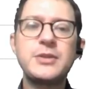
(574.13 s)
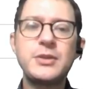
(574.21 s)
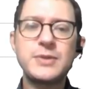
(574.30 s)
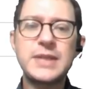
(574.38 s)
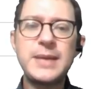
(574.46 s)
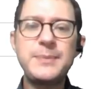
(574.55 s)

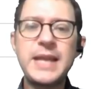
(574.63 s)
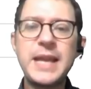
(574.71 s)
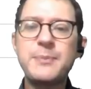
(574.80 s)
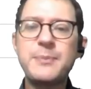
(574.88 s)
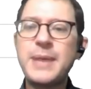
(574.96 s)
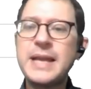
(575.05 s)
So some
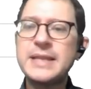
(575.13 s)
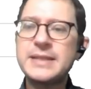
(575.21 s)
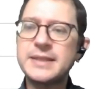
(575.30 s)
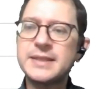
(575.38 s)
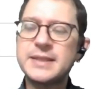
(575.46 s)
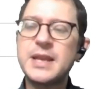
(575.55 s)
time
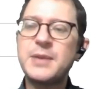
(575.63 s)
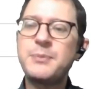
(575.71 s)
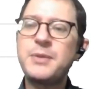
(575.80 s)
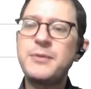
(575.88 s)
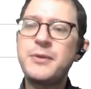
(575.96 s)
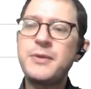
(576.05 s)
passes
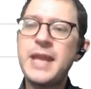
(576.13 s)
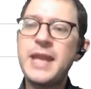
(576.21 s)
before